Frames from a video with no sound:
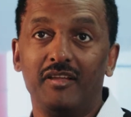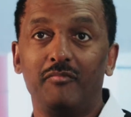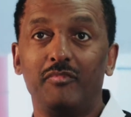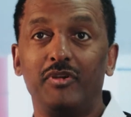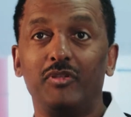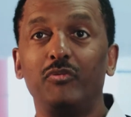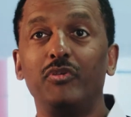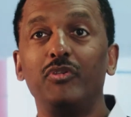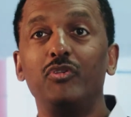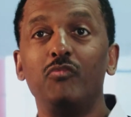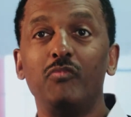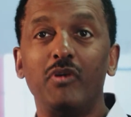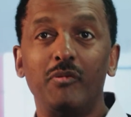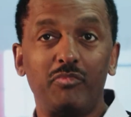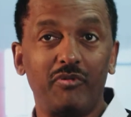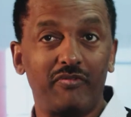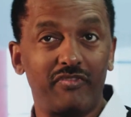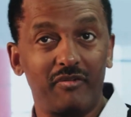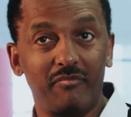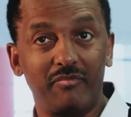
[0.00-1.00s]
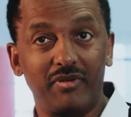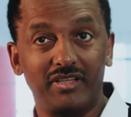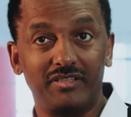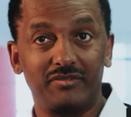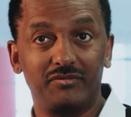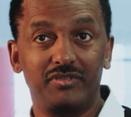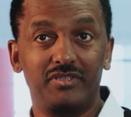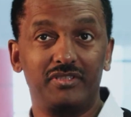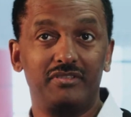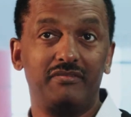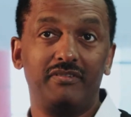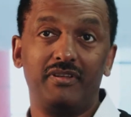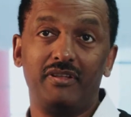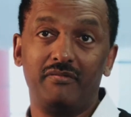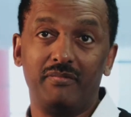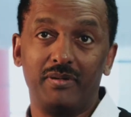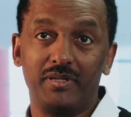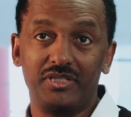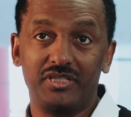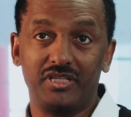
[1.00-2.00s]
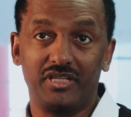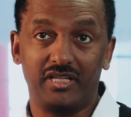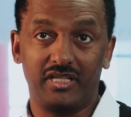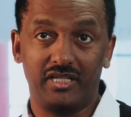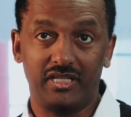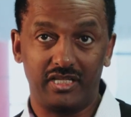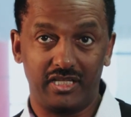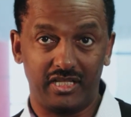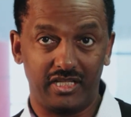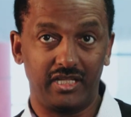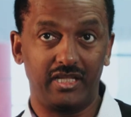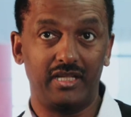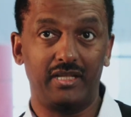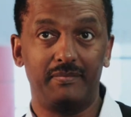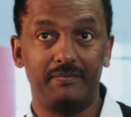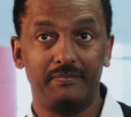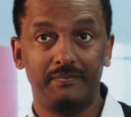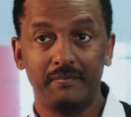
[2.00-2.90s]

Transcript: But we do map of the past, which is very much critical.